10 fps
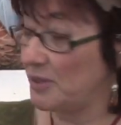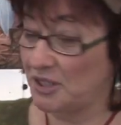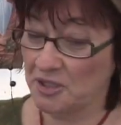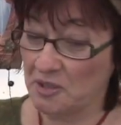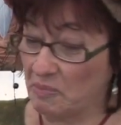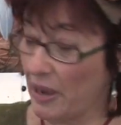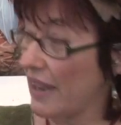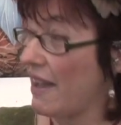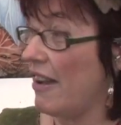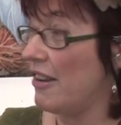was to come
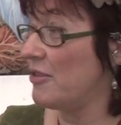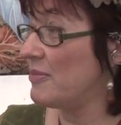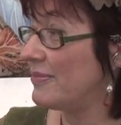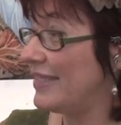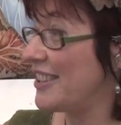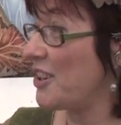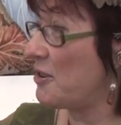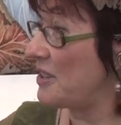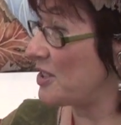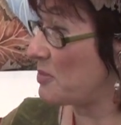back home and go
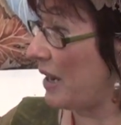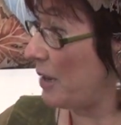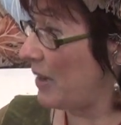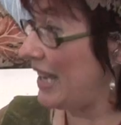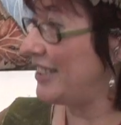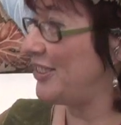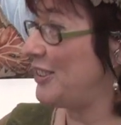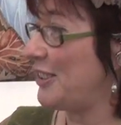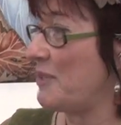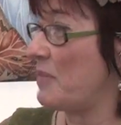into my place, you
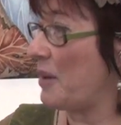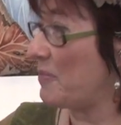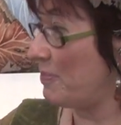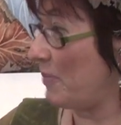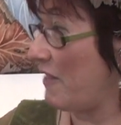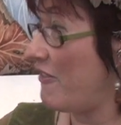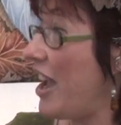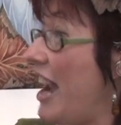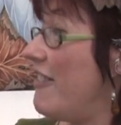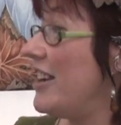see, my
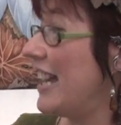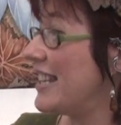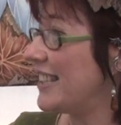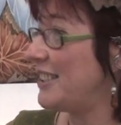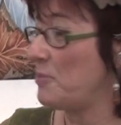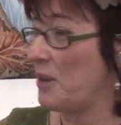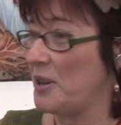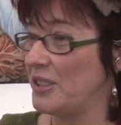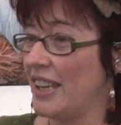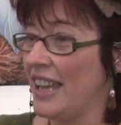fairyland, I
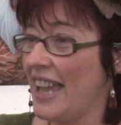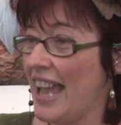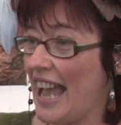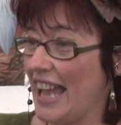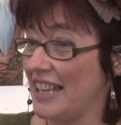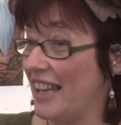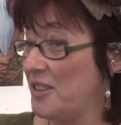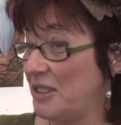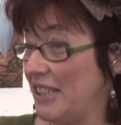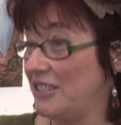suppose. And I
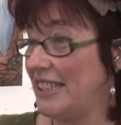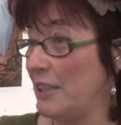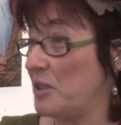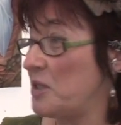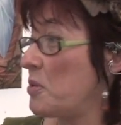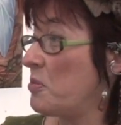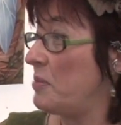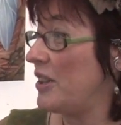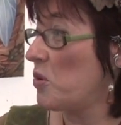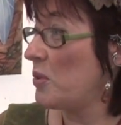know it sounds silly, but it's
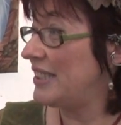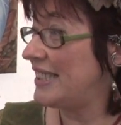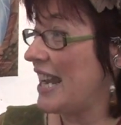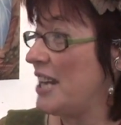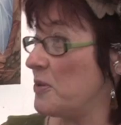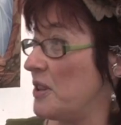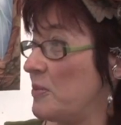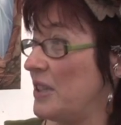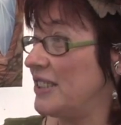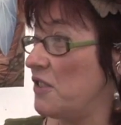probably always stayed
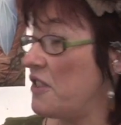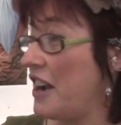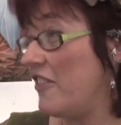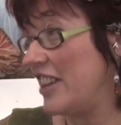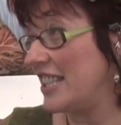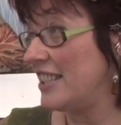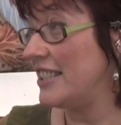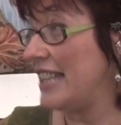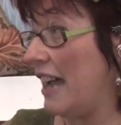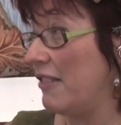with me. So if I ever get in
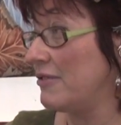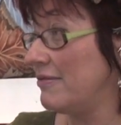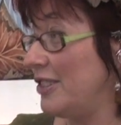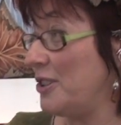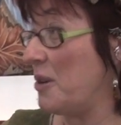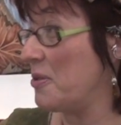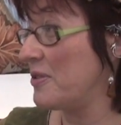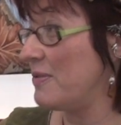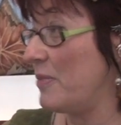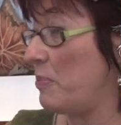a down,
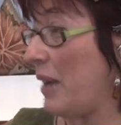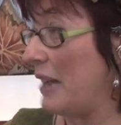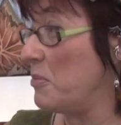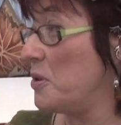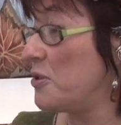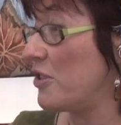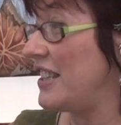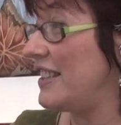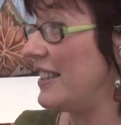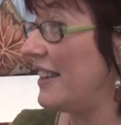or bad mood or
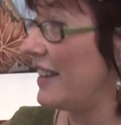anything like